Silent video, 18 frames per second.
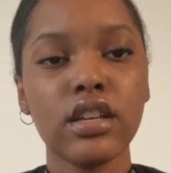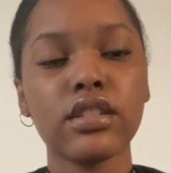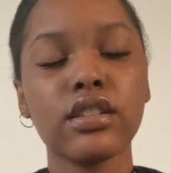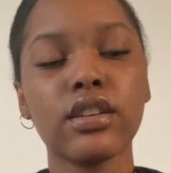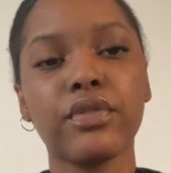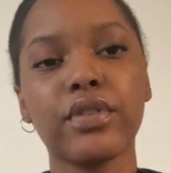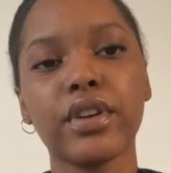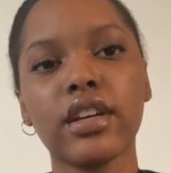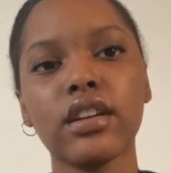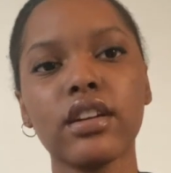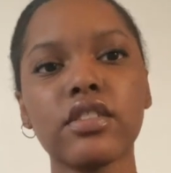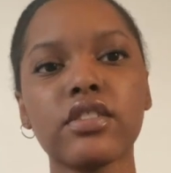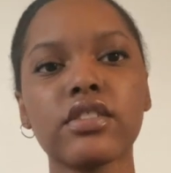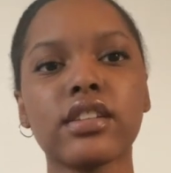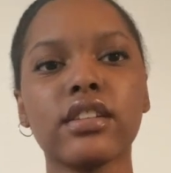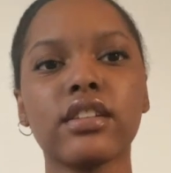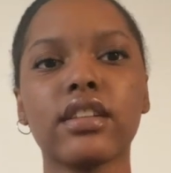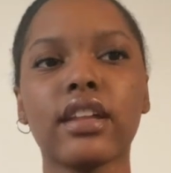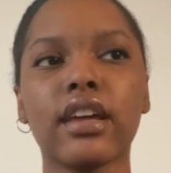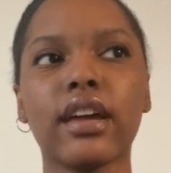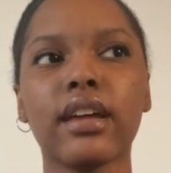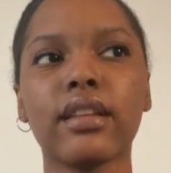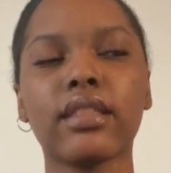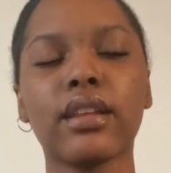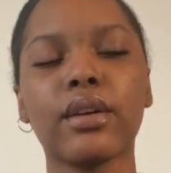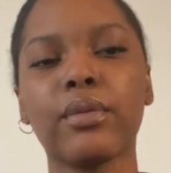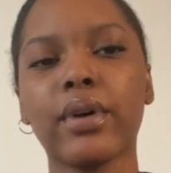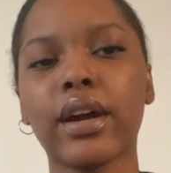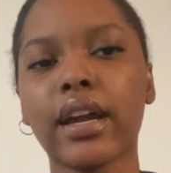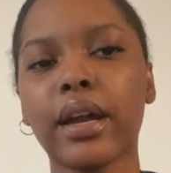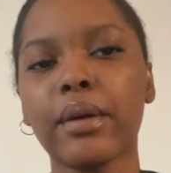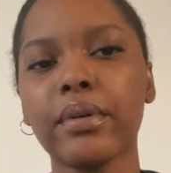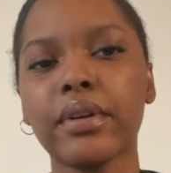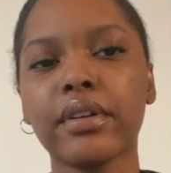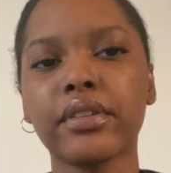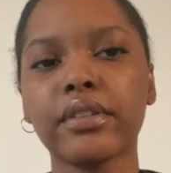So if we can understand that, then why
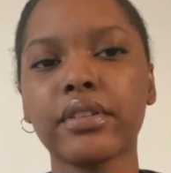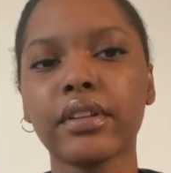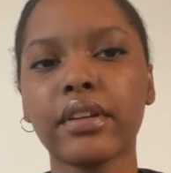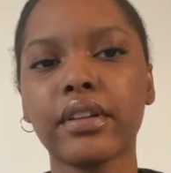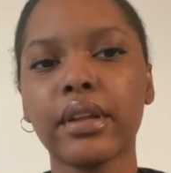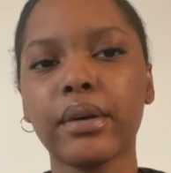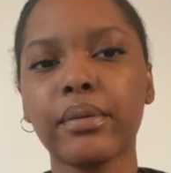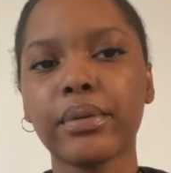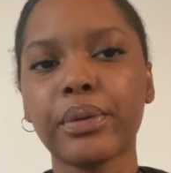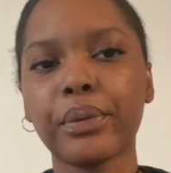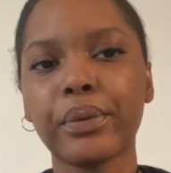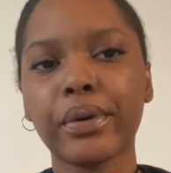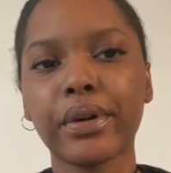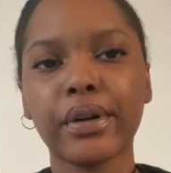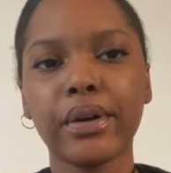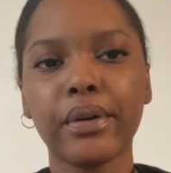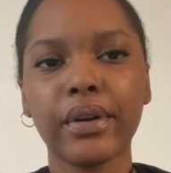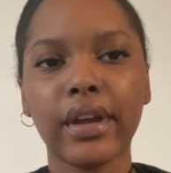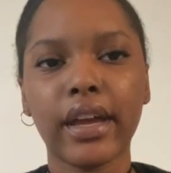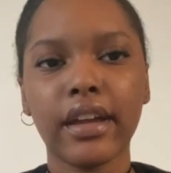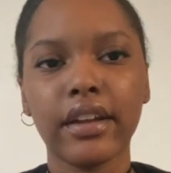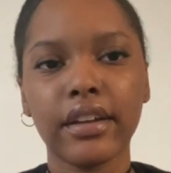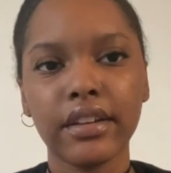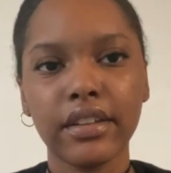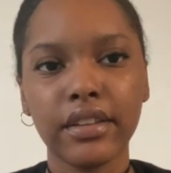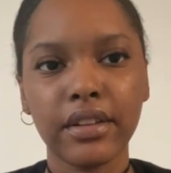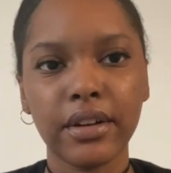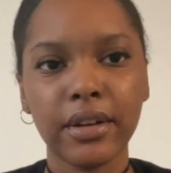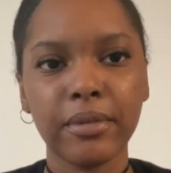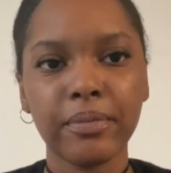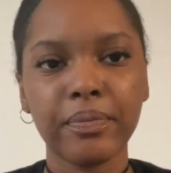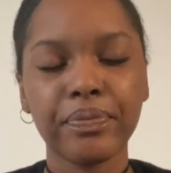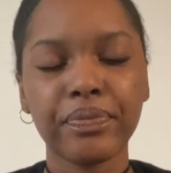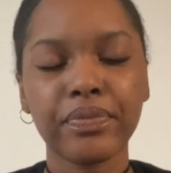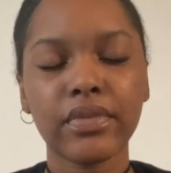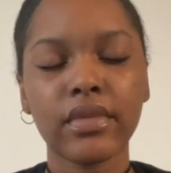can't we understand that with the word coquette either?
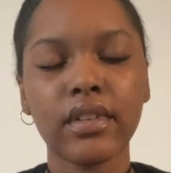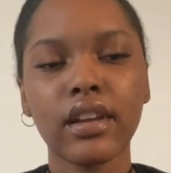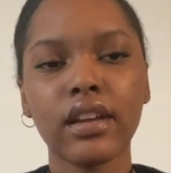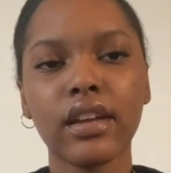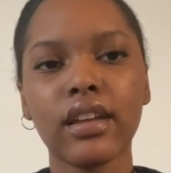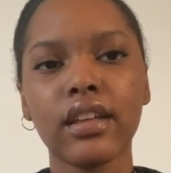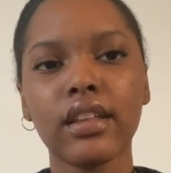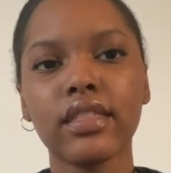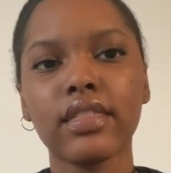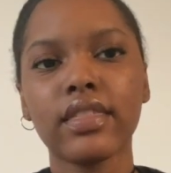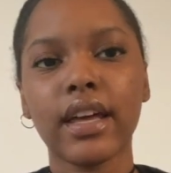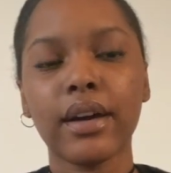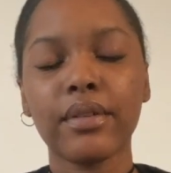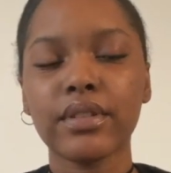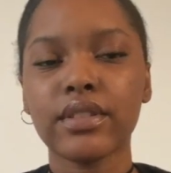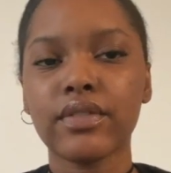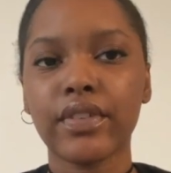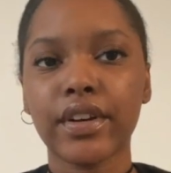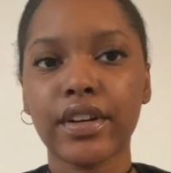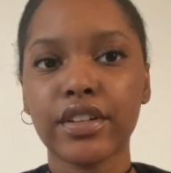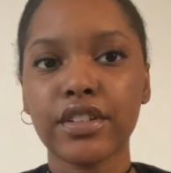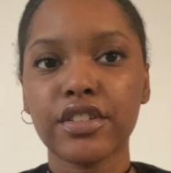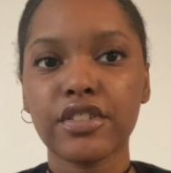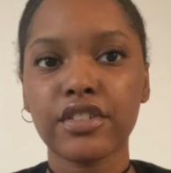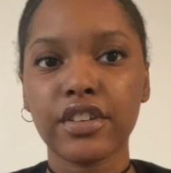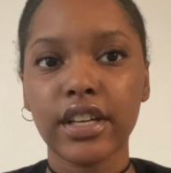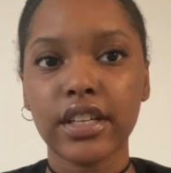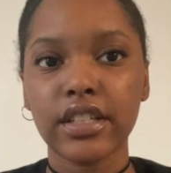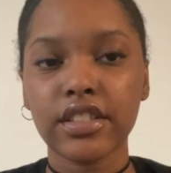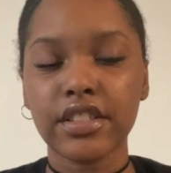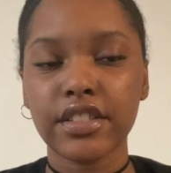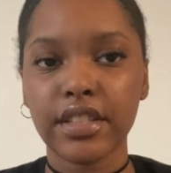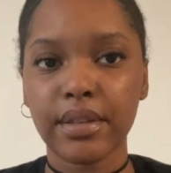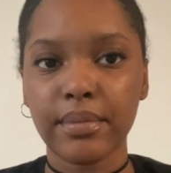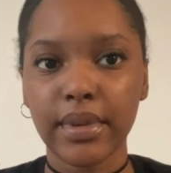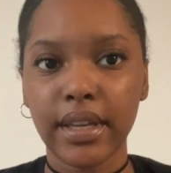That was very
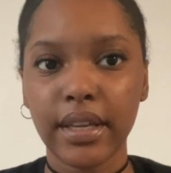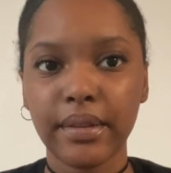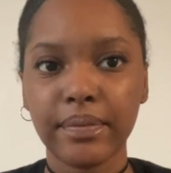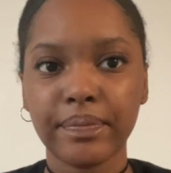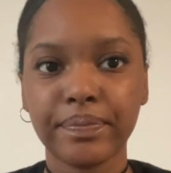strange to me.